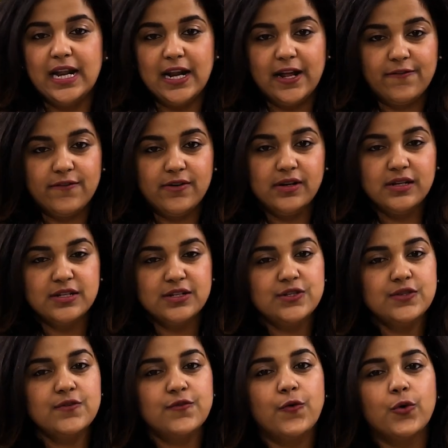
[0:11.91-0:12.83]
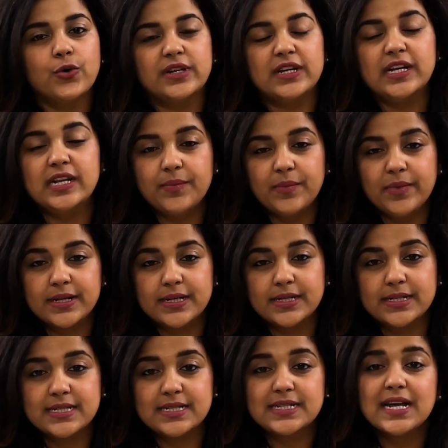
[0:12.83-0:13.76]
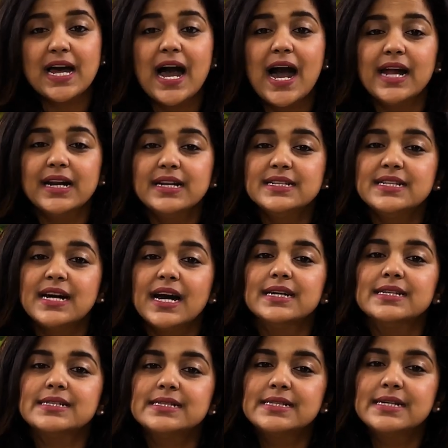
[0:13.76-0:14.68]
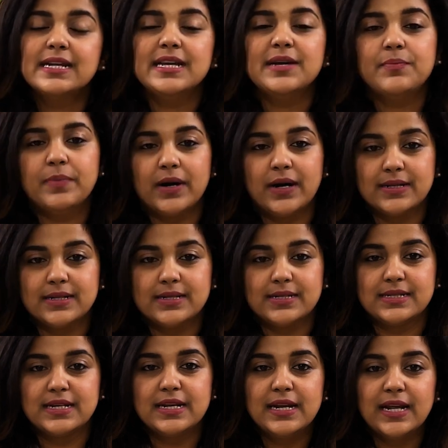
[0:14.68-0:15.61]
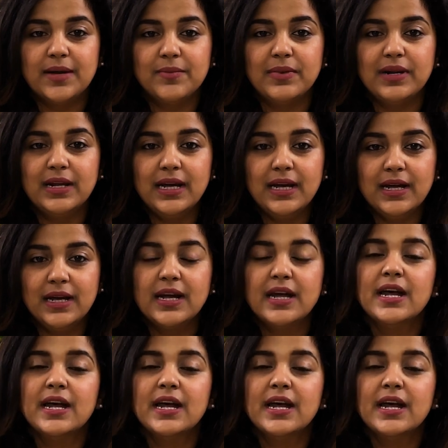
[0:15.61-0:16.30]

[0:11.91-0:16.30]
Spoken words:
11 to 14 minutes and it has three parts, namely